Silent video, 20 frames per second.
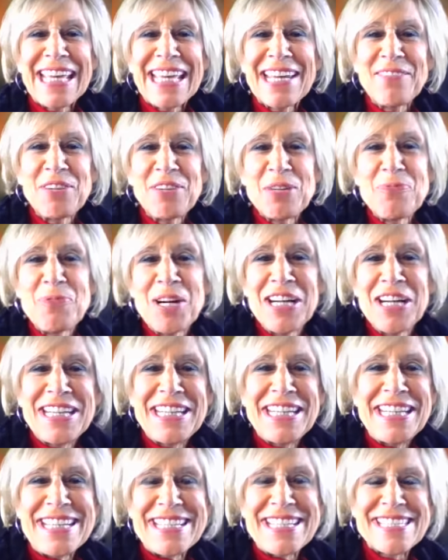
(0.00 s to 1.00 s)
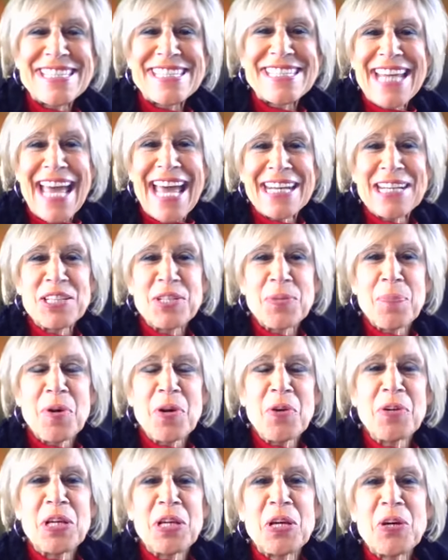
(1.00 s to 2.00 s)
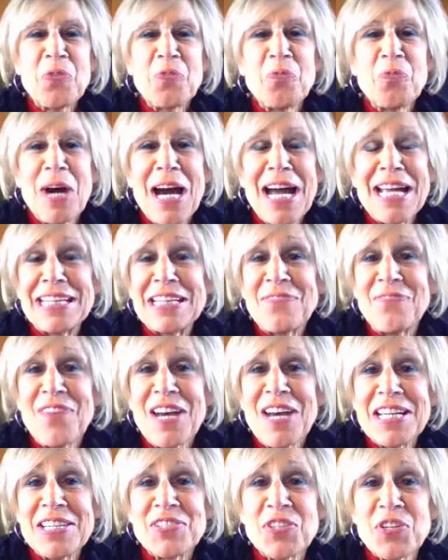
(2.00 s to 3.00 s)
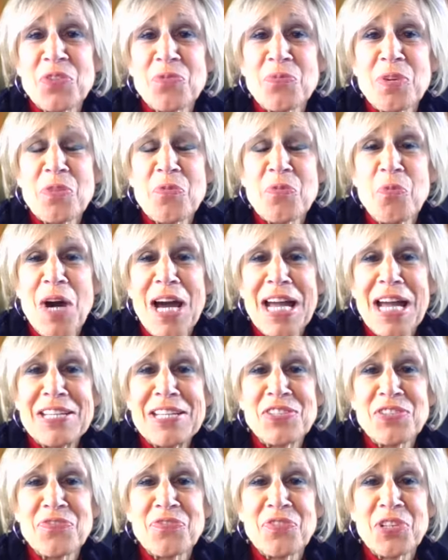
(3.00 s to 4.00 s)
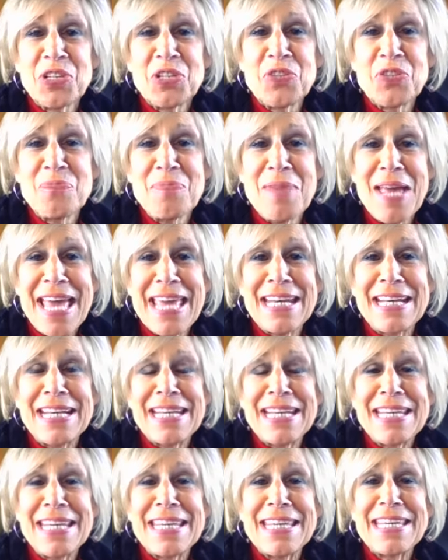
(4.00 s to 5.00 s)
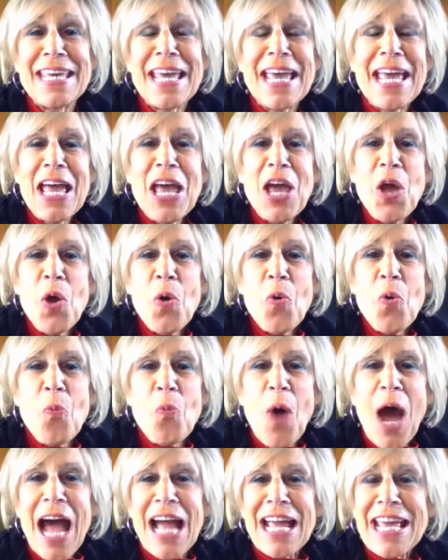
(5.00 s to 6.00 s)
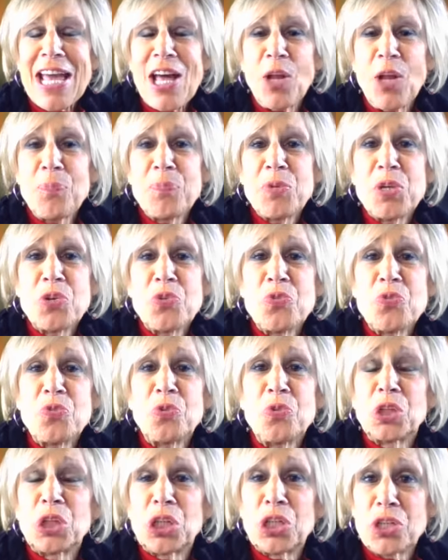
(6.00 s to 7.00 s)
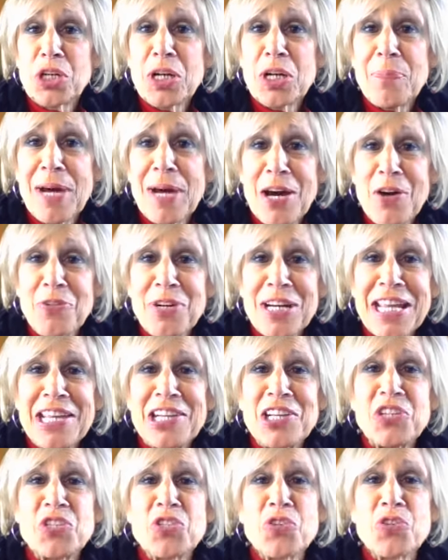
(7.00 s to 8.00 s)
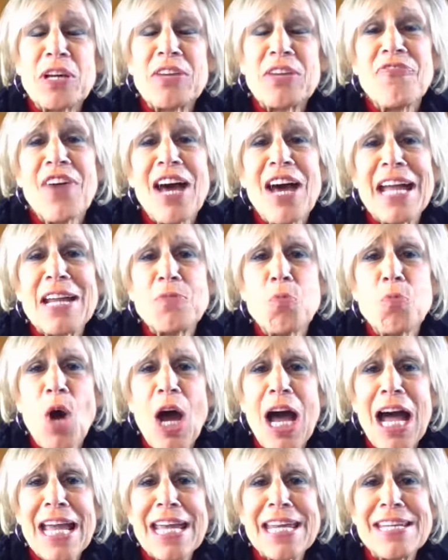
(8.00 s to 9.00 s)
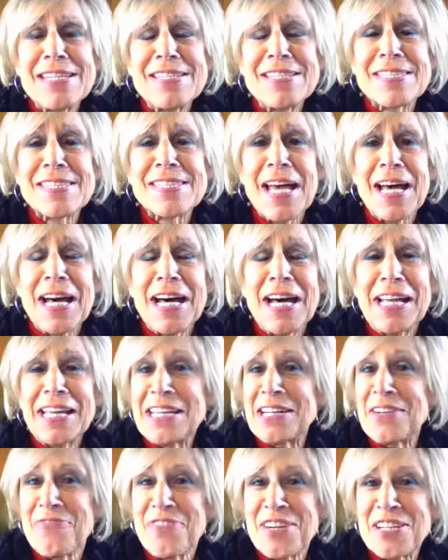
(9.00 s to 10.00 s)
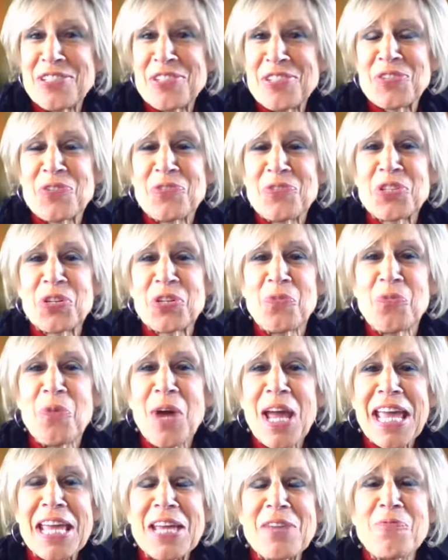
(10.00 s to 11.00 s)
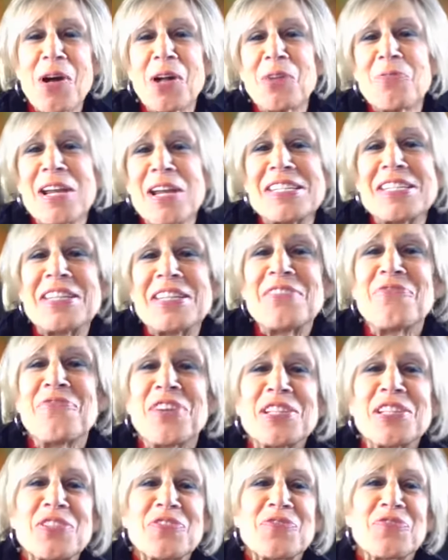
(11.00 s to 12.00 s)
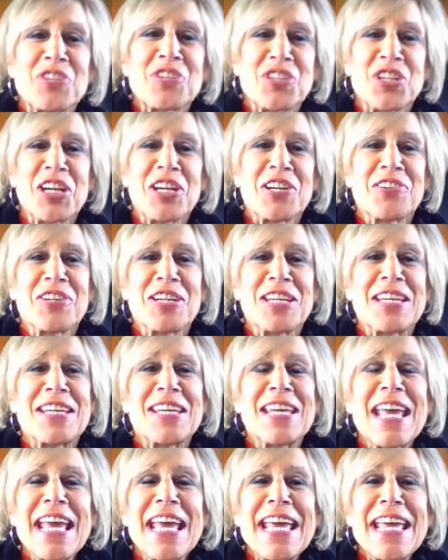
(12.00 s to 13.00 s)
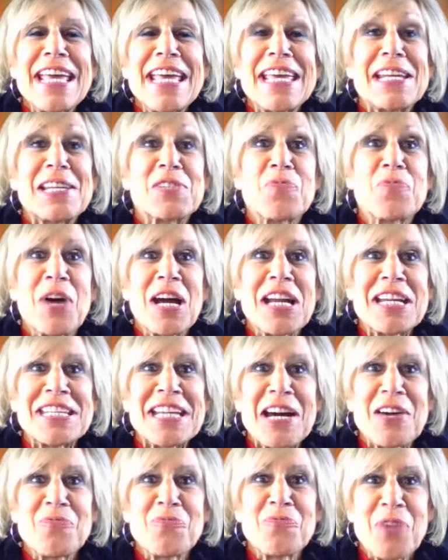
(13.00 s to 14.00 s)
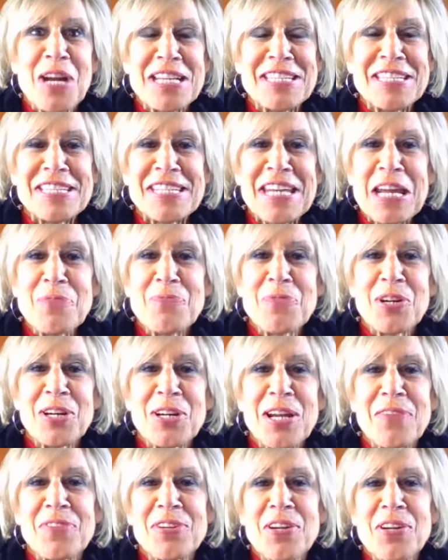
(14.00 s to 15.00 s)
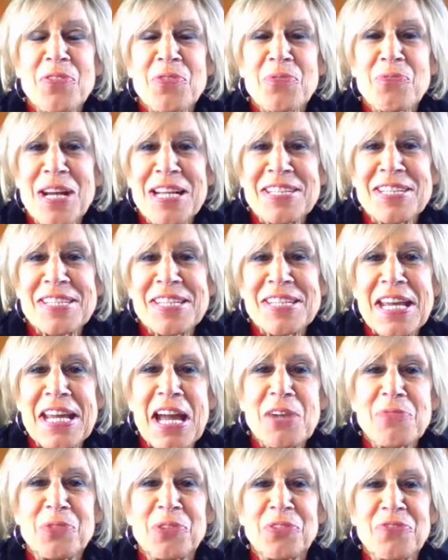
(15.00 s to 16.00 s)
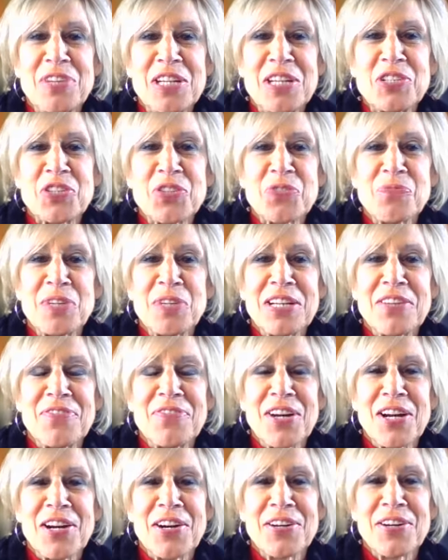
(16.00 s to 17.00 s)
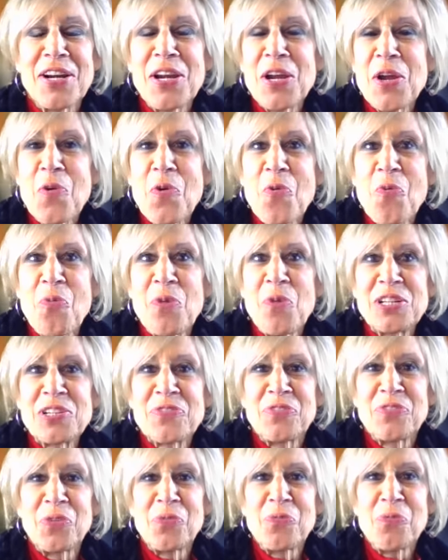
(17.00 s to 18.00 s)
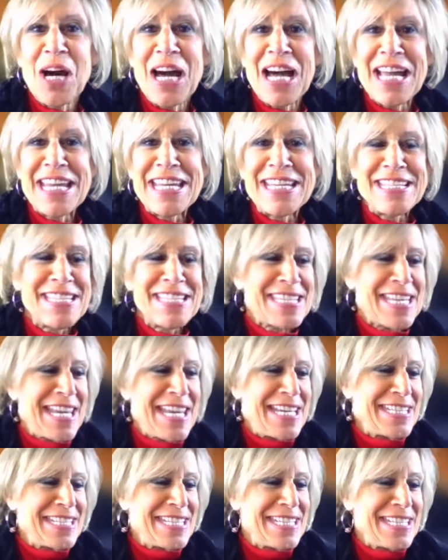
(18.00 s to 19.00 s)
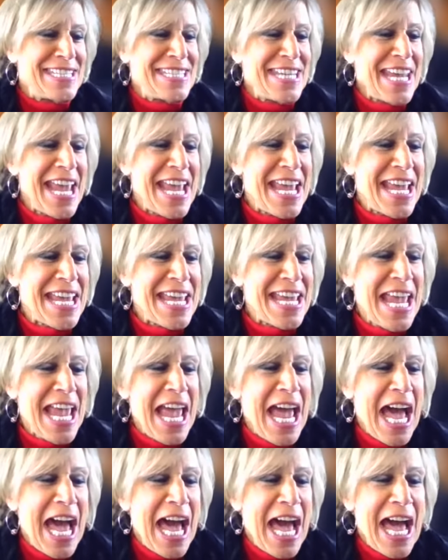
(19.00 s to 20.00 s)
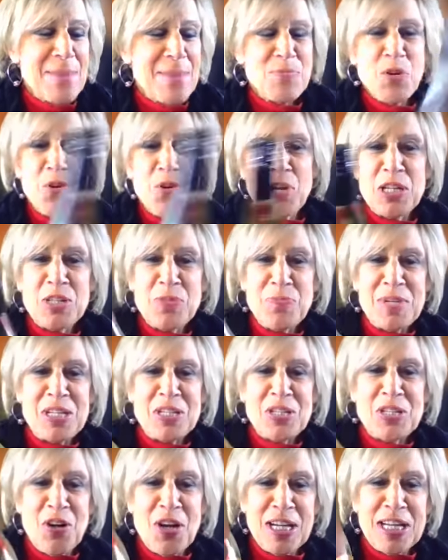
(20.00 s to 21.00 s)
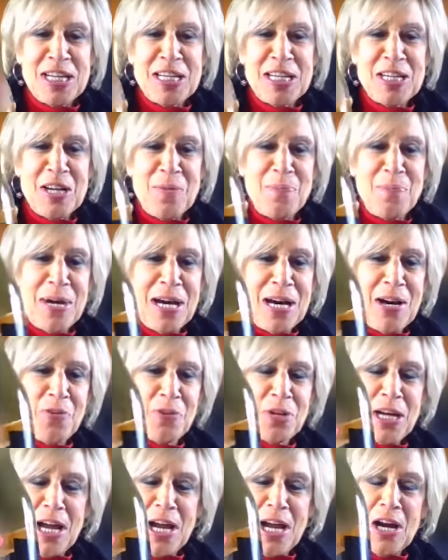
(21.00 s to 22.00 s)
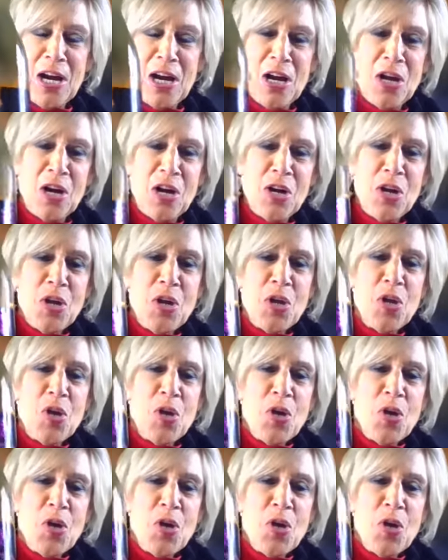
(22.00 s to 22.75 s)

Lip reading: Hi everyone, it's Donna DePonio, Wine Advisor with Wines for Humanity. I help you learn about and enjoy fine wines in a fun social way while raising funds for charity. It is Wine Down Wednesday, where every other Wednesday I will feature one of our wonderful wines. And today I'm going to be talking about our